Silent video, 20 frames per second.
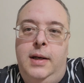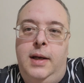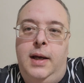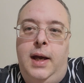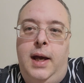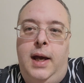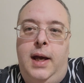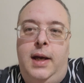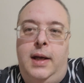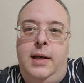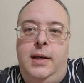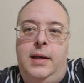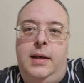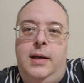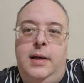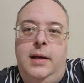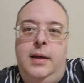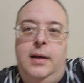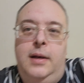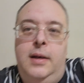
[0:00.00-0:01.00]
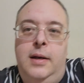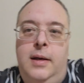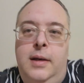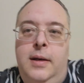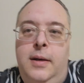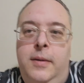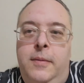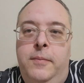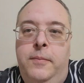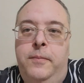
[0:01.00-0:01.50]
and
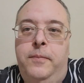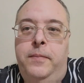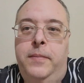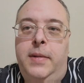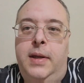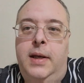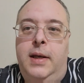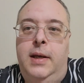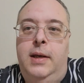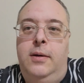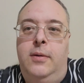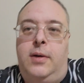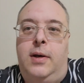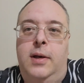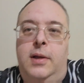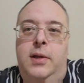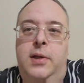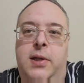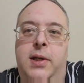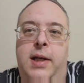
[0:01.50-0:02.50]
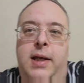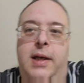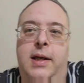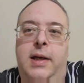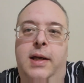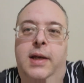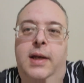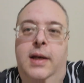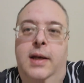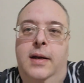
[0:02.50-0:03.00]
you could
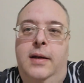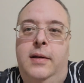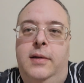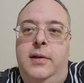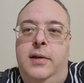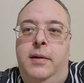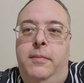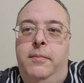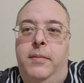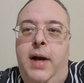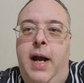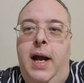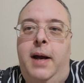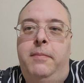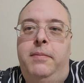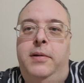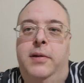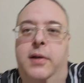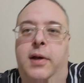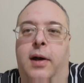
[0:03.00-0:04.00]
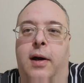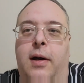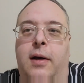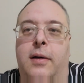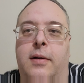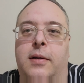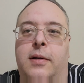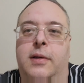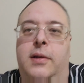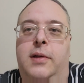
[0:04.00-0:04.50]
see some rap
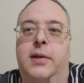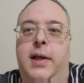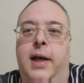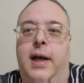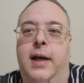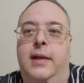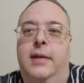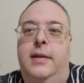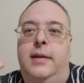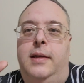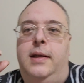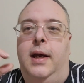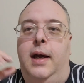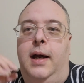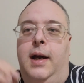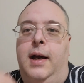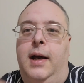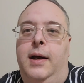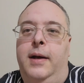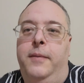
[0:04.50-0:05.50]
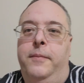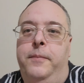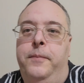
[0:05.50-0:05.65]
songs that